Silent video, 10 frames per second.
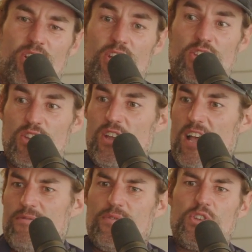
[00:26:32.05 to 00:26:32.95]
I go, You
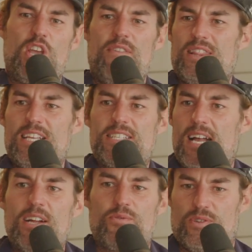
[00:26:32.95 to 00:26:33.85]
have at least
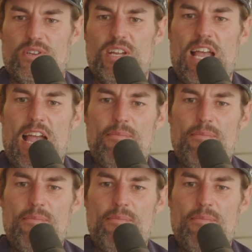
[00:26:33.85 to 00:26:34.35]
100. How many?